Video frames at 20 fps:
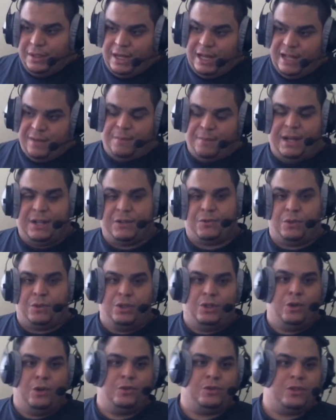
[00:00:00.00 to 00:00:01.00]
I might as well
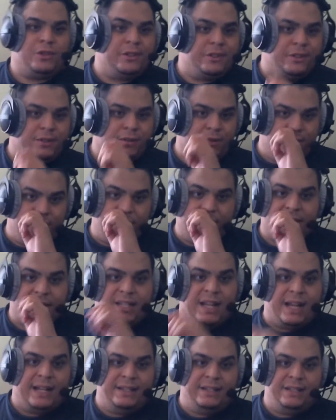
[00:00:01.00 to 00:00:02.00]
go to
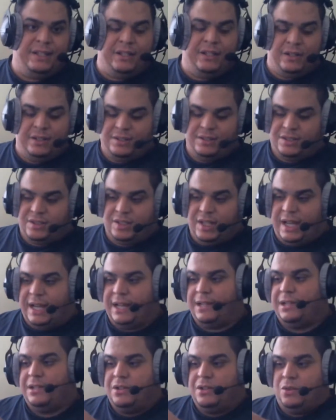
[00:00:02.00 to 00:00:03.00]
this idea
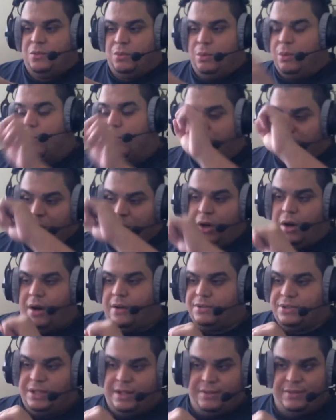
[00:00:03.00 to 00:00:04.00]
instead, remove the
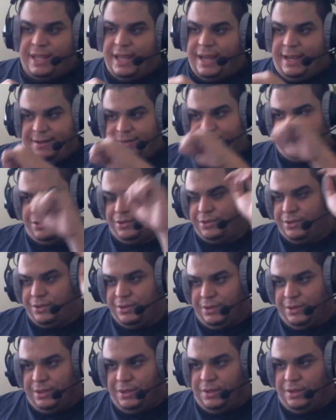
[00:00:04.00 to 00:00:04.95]
hard drive cages,